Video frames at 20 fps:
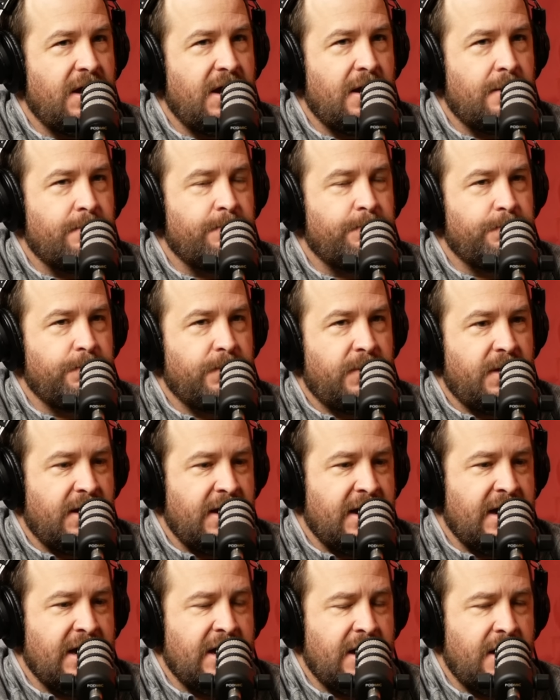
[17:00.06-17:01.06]
And the
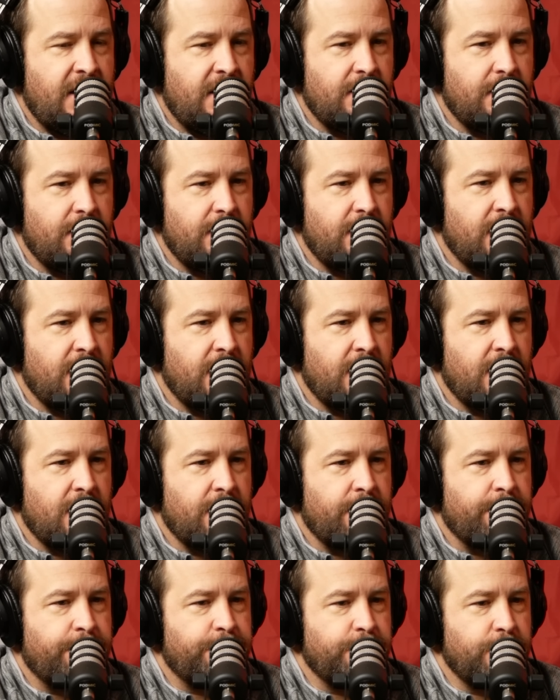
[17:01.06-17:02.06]
guy
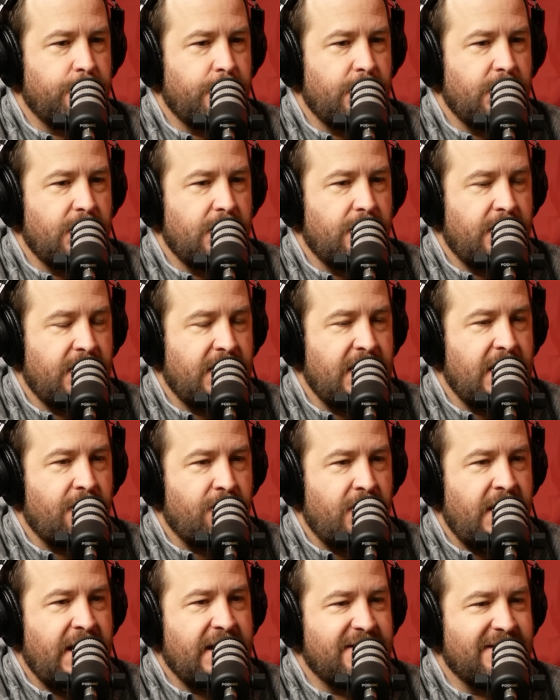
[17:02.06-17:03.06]

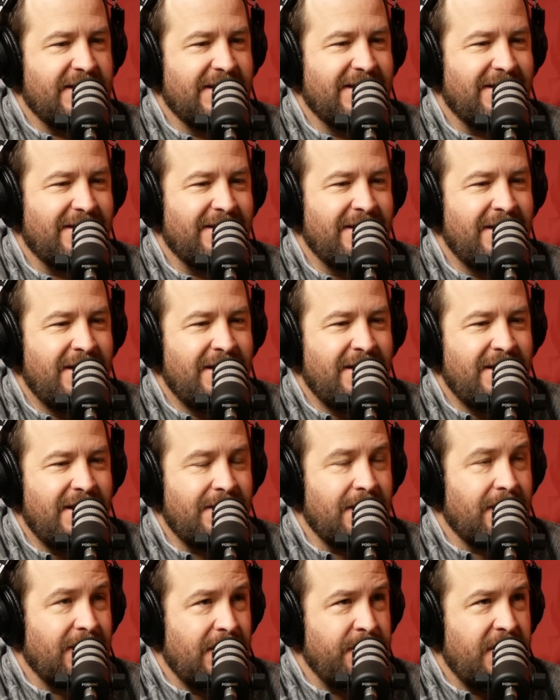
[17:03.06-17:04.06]
wrecked
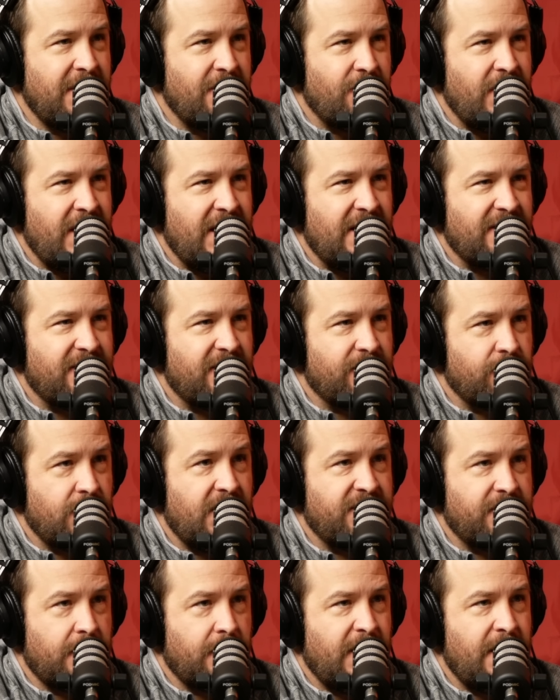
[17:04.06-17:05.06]
in the limited race is
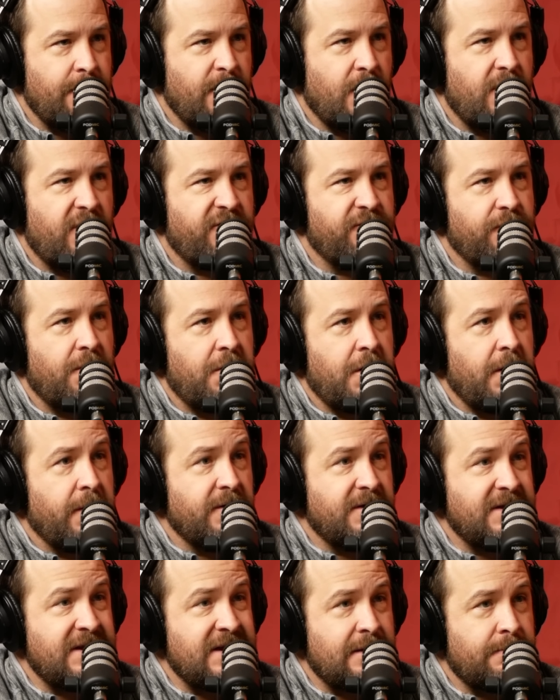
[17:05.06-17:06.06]
racing the late model race for
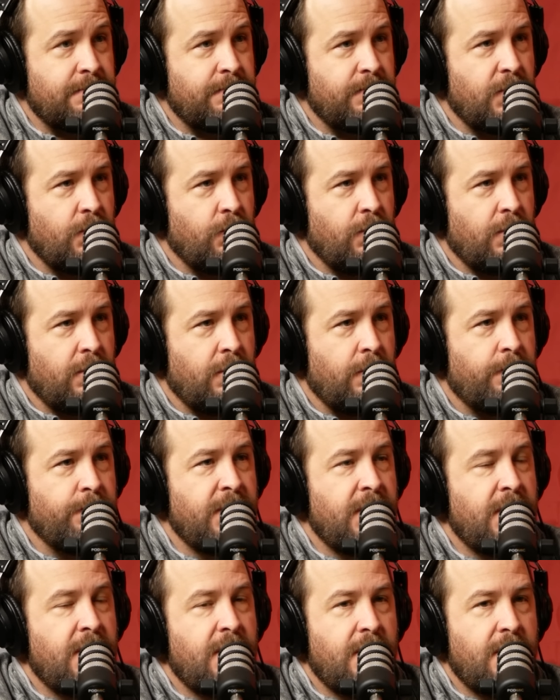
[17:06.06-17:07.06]
another team. Well,
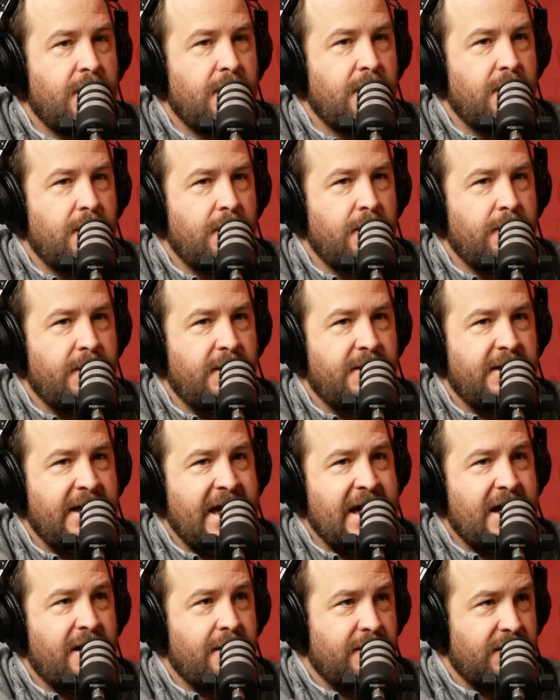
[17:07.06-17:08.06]
the
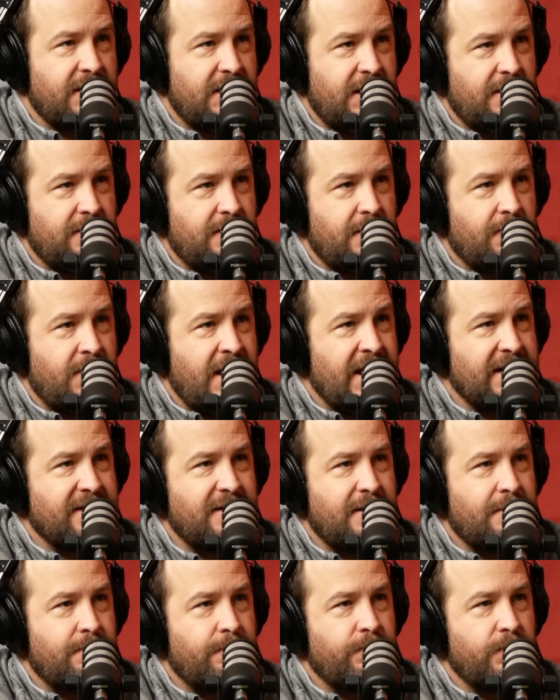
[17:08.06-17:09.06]
dad of the kid that
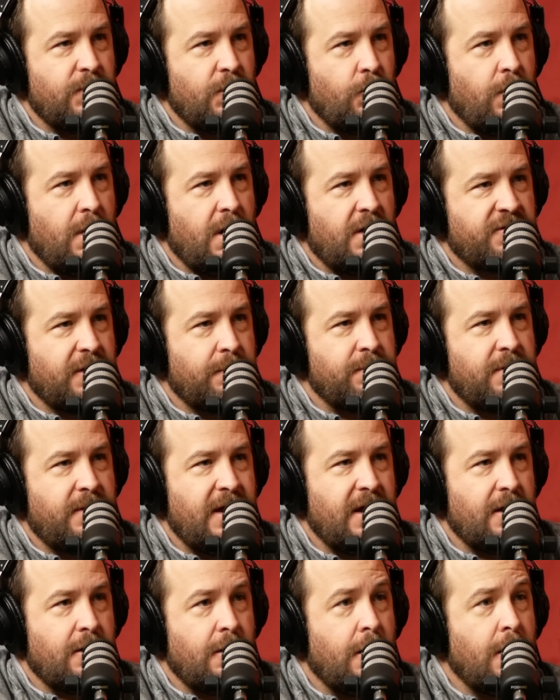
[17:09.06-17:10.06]
wrecked him walks up to
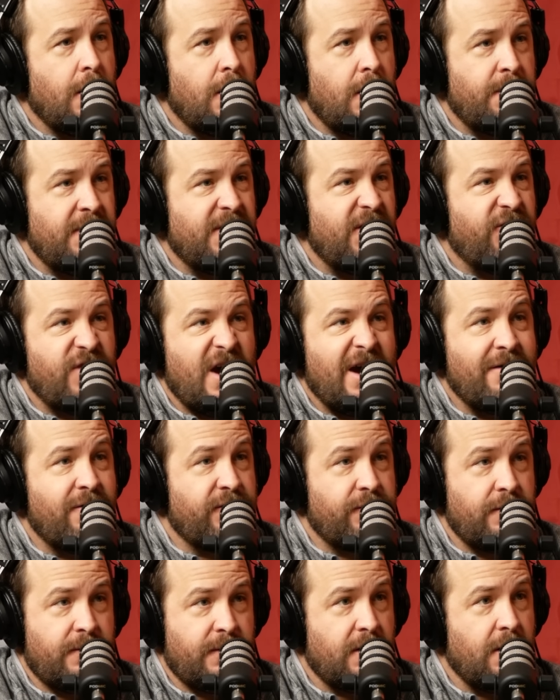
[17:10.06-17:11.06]
that car. I mean, the
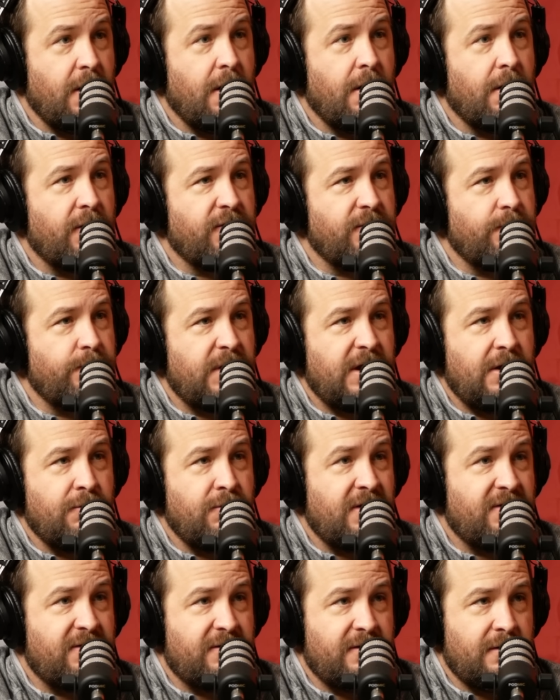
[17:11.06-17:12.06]
drivers are in the cars. He
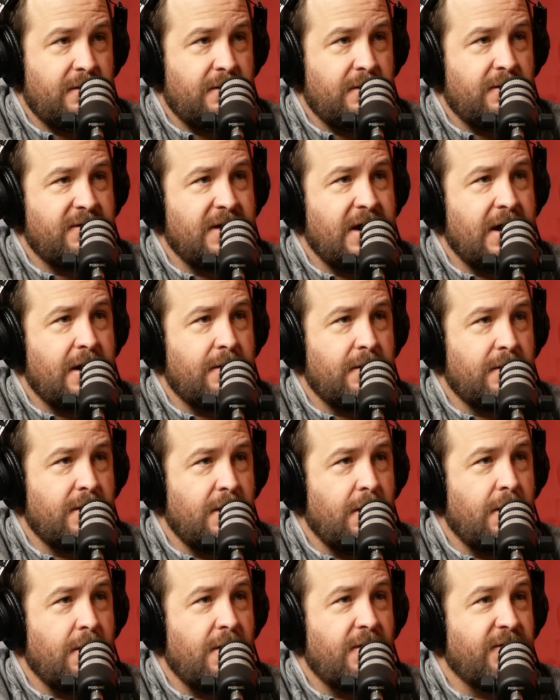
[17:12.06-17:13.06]
reaches in the side of the
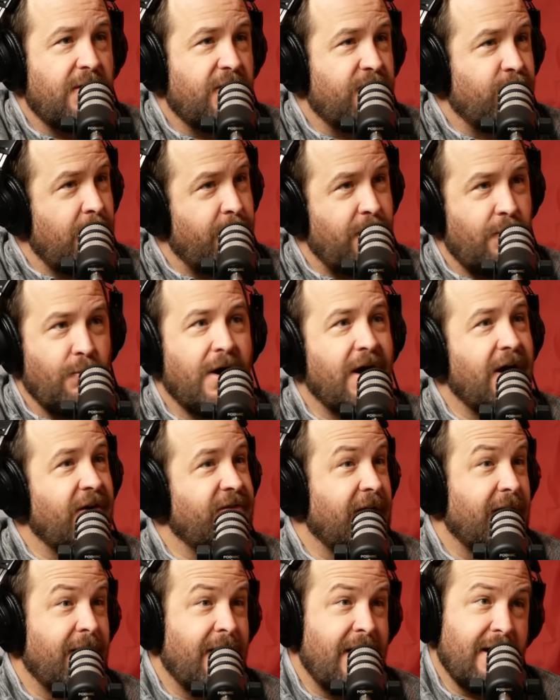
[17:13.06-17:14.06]
car and starts ripping
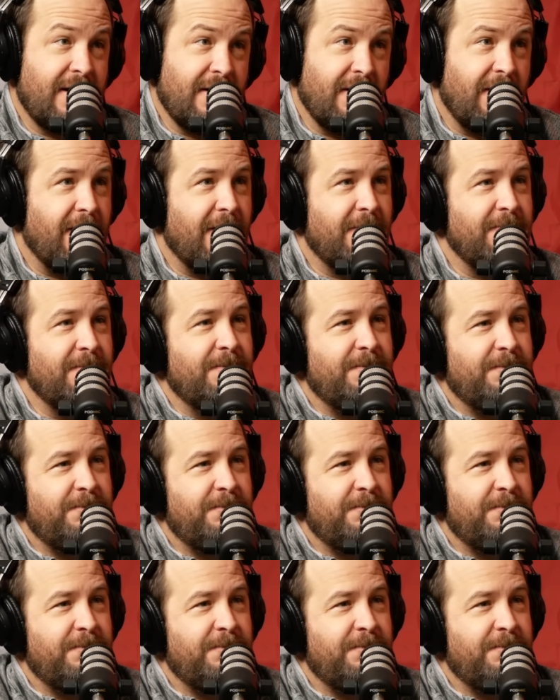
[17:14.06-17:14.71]
wires out of that car.